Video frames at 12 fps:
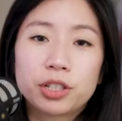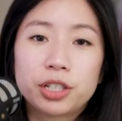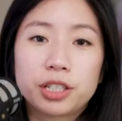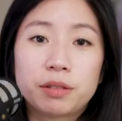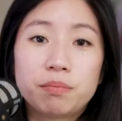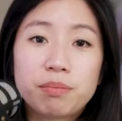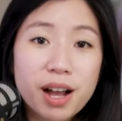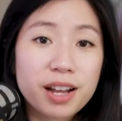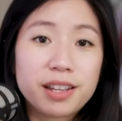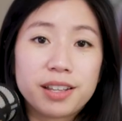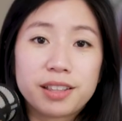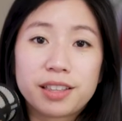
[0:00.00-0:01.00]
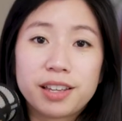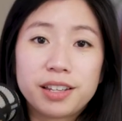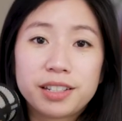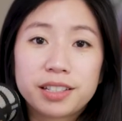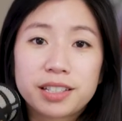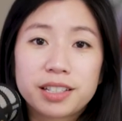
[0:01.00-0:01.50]
or just buying
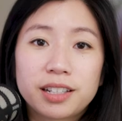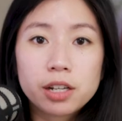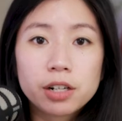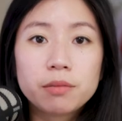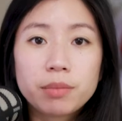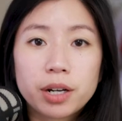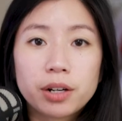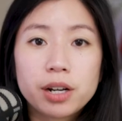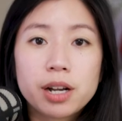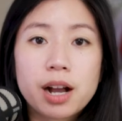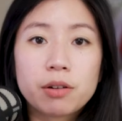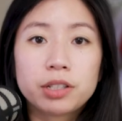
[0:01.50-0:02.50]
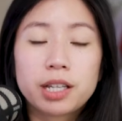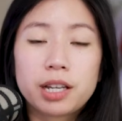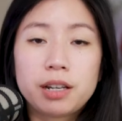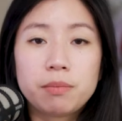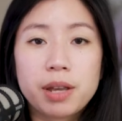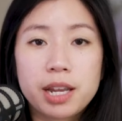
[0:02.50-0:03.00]
things. Here in Barrio, I was
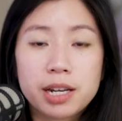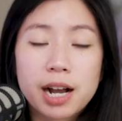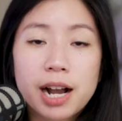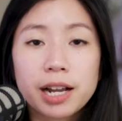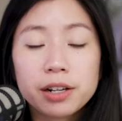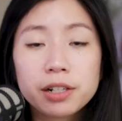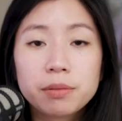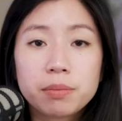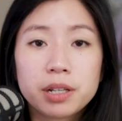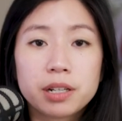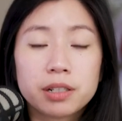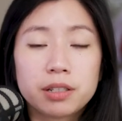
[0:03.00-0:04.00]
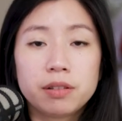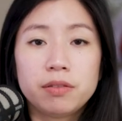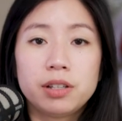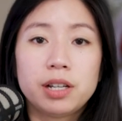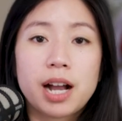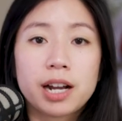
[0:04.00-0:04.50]
getting paid higher because
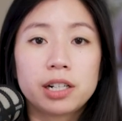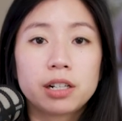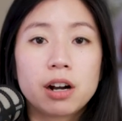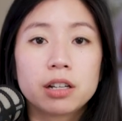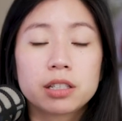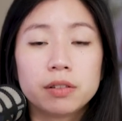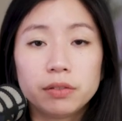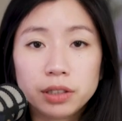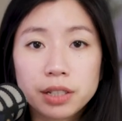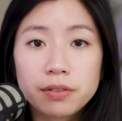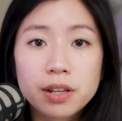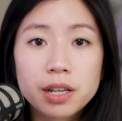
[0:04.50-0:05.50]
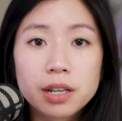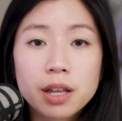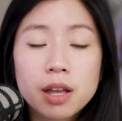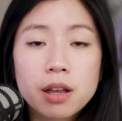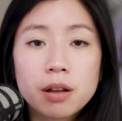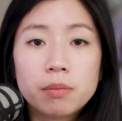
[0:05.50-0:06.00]
of the higher cost of living,
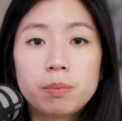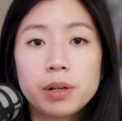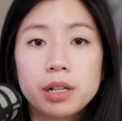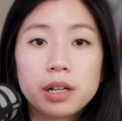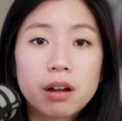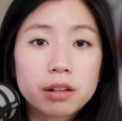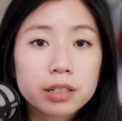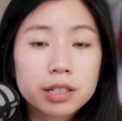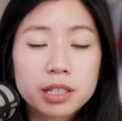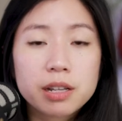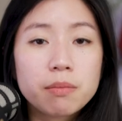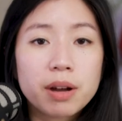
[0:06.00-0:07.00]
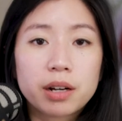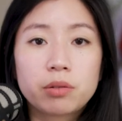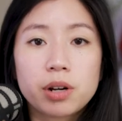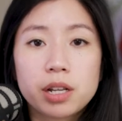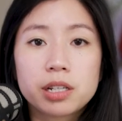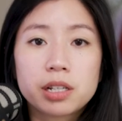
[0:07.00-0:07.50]
but honestly, my
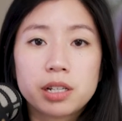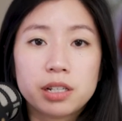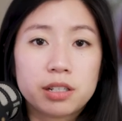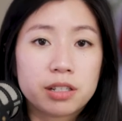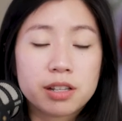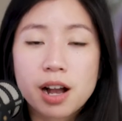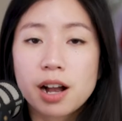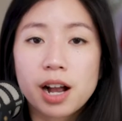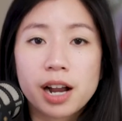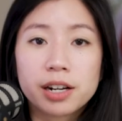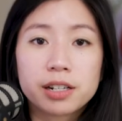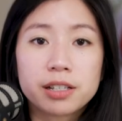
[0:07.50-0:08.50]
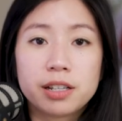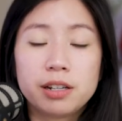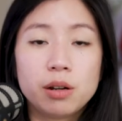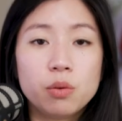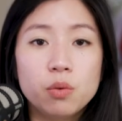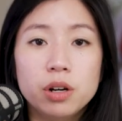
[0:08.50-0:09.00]
rent is not higher
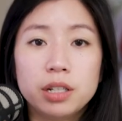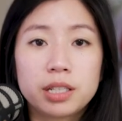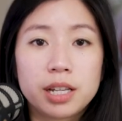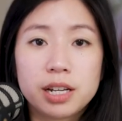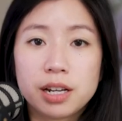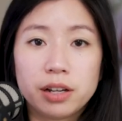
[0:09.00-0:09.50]
than it was in